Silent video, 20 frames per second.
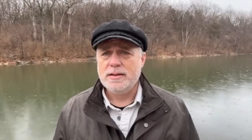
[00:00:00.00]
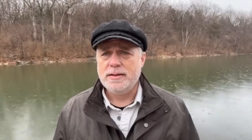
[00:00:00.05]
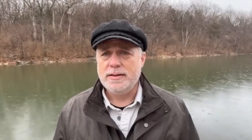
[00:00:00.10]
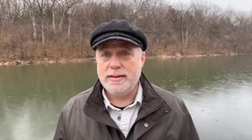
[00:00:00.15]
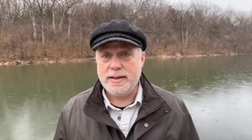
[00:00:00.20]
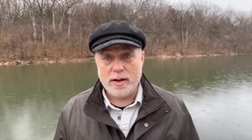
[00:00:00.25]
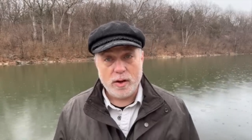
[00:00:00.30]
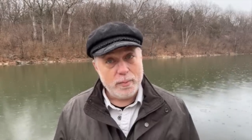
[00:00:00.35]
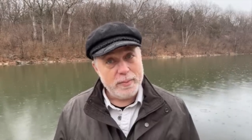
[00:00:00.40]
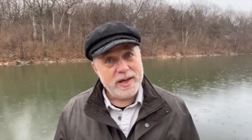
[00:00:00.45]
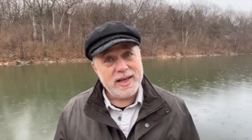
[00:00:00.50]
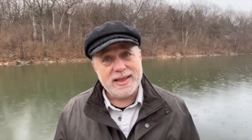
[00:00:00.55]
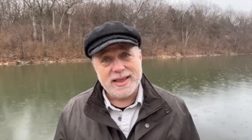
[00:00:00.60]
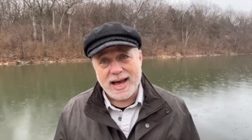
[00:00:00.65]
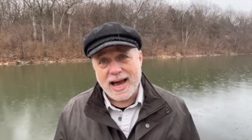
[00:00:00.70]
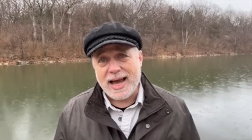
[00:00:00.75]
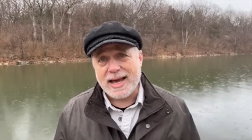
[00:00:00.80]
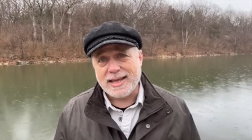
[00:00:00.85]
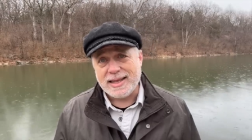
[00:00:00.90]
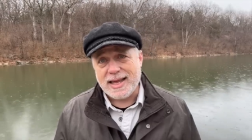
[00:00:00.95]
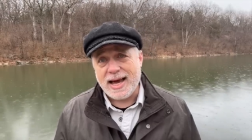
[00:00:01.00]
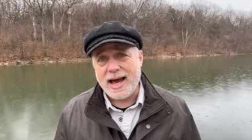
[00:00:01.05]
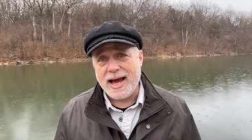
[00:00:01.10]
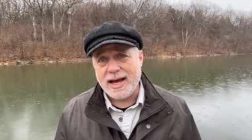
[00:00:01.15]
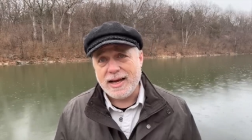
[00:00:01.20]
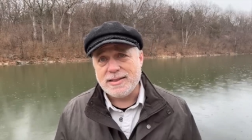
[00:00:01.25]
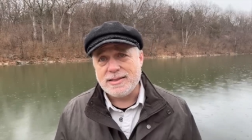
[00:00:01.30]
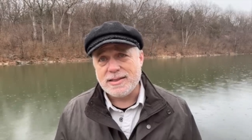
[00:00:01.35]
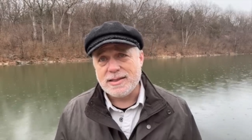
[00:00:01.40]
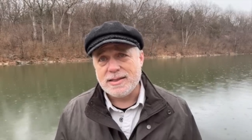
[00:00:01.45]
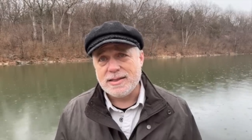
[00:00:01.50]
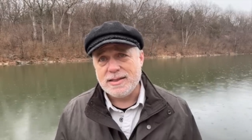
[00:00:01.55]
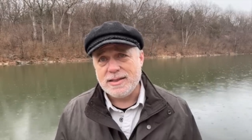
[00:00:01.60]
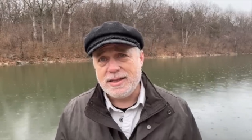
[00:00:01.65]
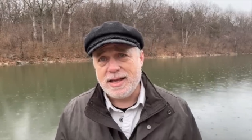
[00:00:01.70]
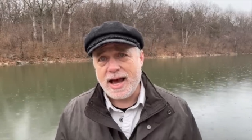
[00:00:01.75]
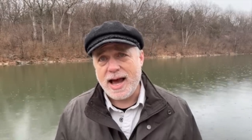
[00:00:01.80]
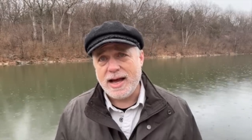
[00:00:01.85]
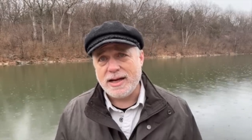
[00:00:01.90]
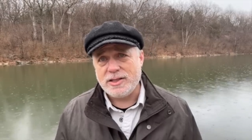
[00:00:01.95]
they'll be like that.
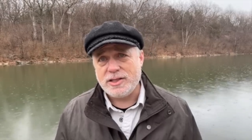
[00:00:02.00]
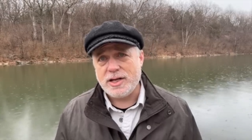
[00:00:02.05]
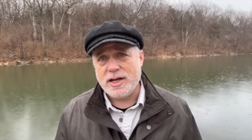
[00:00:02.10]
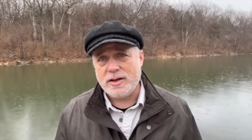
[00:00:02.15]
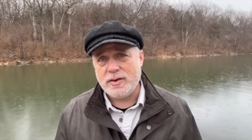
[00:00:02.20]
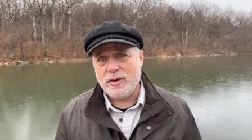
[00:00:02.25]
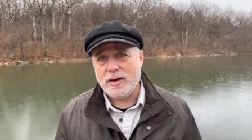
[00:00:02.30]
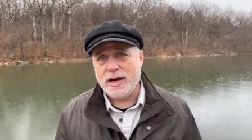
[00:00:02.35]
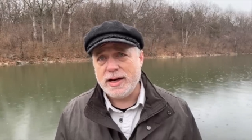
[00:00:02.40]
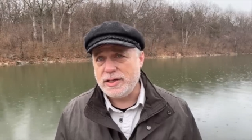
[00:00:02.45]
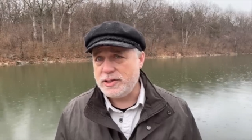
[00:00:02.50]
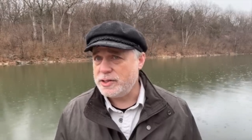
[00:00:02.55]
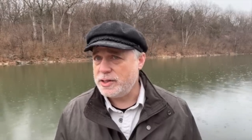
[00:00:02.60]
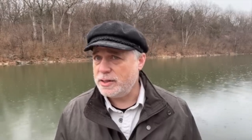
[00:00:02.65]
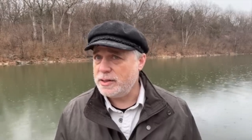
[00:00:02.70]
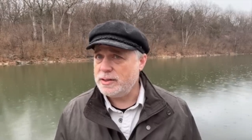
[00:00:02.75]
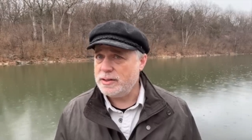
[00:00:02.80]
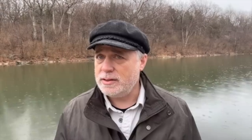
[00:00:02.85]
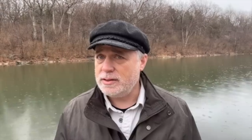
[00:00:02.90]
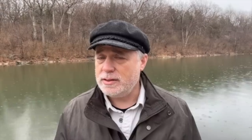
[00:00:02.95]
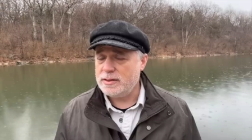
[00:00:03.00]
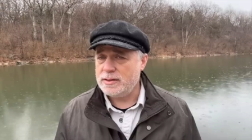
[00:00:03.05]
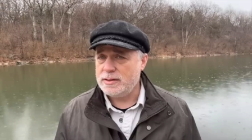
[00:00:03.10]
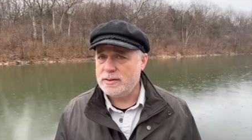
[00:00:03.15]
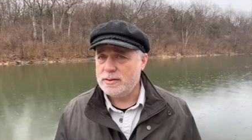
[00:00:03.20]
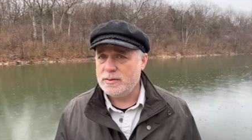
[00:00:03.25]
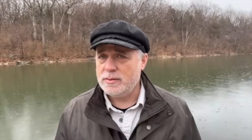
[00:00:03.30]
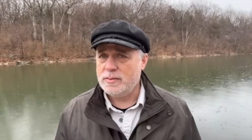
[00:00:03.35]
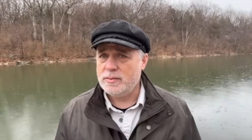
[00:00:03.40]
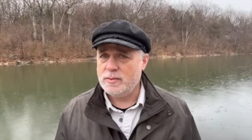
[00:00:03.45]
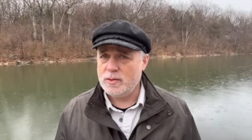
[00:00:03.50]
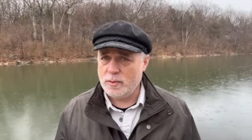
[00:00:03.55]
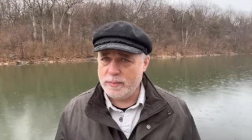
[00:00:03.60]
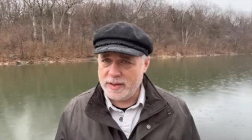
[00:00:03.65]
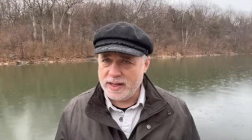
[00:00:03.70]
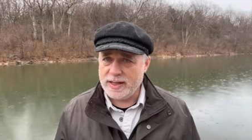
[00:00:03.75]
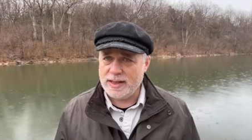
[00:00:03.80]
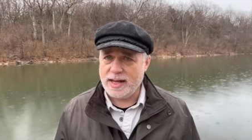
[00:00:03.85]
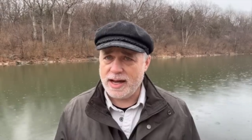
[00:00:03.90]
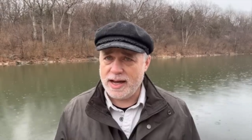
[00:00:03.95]
That generation will
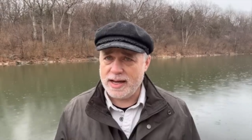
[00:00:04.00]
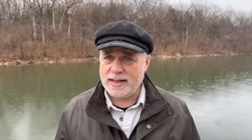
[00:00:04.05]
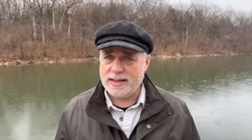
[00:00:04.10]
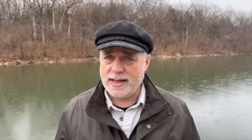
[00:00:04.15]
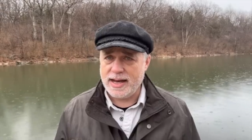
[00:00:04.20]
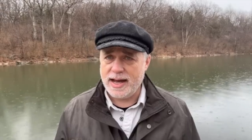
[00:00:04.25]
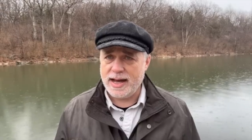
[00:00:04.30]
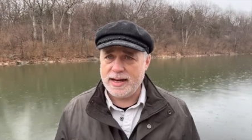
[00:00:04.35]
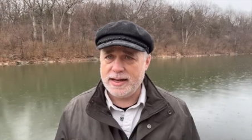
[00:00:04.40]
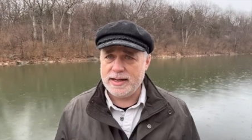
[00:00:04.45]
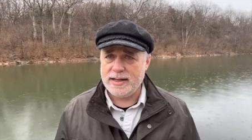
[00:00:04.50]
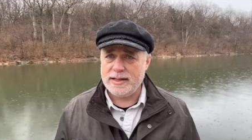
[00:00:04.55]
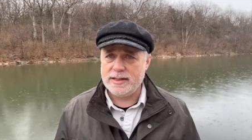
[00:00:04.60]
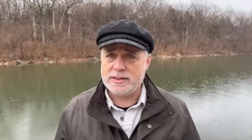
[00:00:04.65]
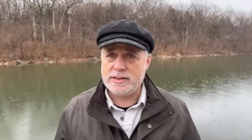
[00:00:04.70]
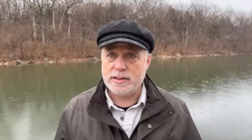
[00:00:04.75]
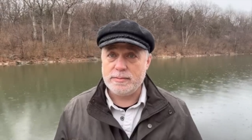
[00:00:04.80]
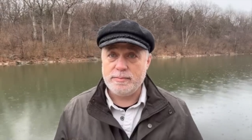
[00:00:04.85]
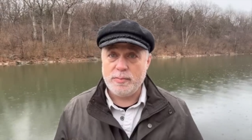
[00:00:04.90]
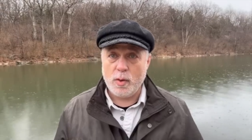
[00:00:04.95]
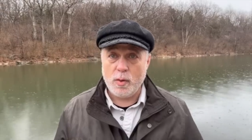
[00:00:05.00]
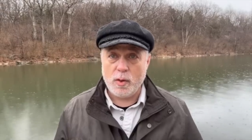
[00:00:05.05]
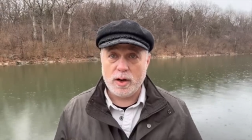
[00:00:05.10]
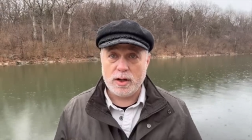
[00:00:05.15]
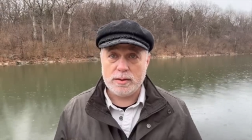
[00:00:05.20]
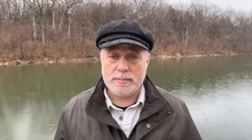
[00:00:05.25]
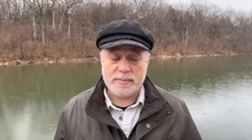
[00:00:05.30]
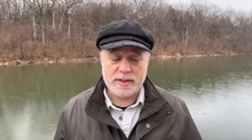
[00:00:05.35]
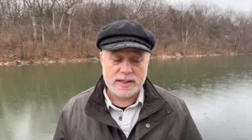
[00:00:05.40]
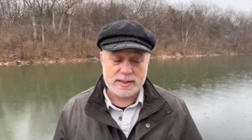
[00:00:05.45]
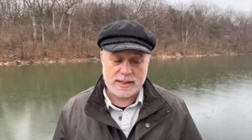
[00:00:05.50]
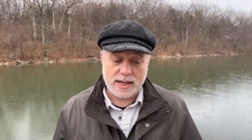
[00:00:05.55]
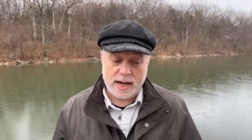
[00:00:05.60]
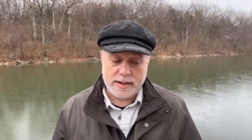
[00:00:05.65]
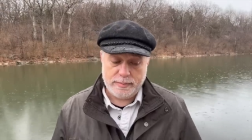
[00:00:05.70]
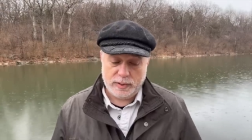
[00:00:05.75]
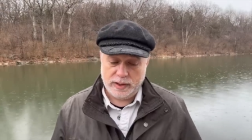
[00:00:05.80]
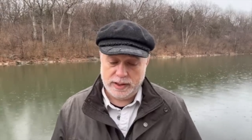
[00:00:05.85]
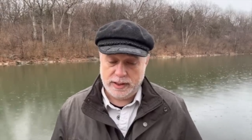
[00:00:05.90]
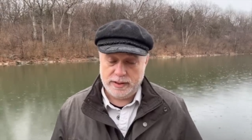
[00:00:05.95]
be like that. And it's important, because I
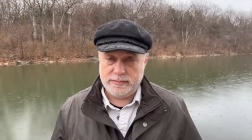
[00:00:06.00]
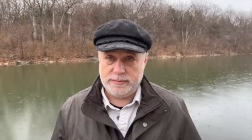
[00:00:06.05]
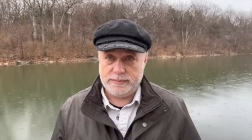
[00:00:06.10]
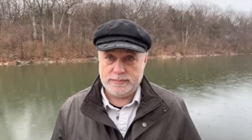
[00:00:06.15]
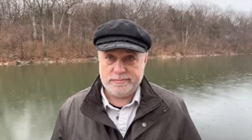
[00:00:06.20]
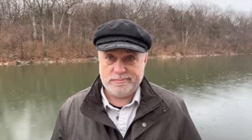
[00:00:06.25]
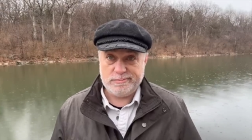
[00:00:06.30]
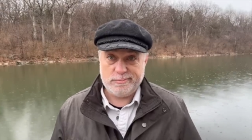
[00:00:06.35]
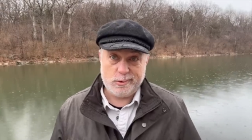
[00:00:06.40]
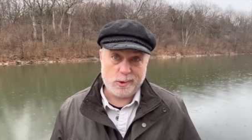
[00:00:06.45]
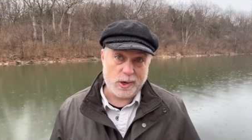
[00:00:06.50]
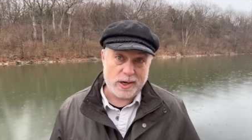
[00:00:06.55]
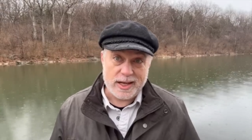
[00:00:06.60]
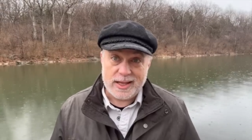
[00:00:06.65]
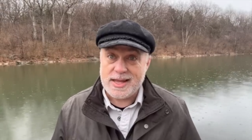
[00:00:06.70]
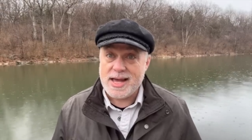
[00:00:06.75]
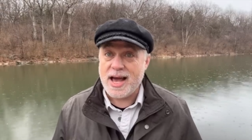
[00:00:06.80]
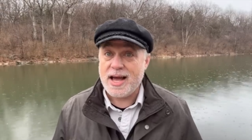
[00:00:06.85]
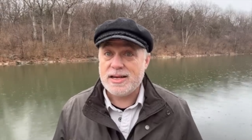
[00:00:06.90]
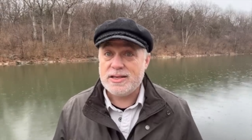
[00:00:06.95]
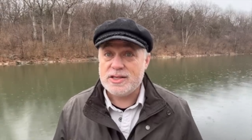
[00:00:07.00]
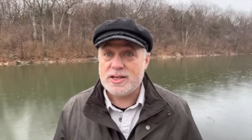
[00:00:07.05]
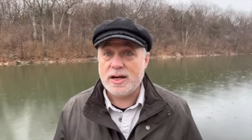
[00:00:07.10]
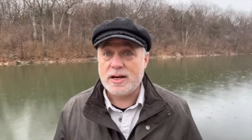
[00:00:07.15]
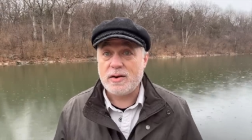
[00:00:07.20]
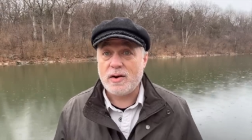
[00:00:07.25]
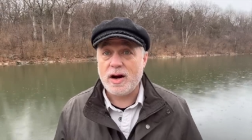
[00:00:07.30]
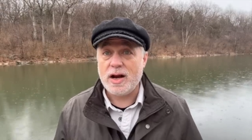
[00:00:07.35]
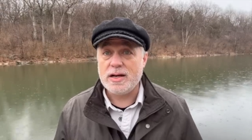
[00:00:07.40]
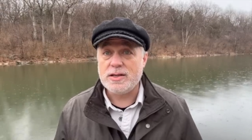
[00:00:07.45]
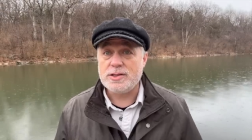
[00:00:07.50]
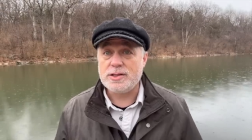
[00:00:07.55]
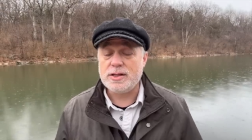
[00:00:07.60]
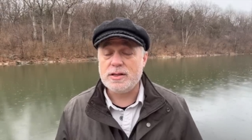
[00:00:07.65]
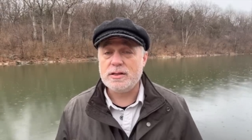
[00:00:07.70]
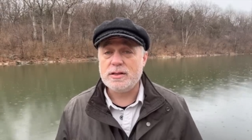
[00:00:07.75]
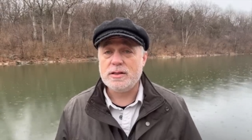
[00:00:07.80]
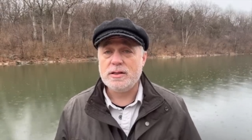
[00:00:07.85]
believe we're in that generation.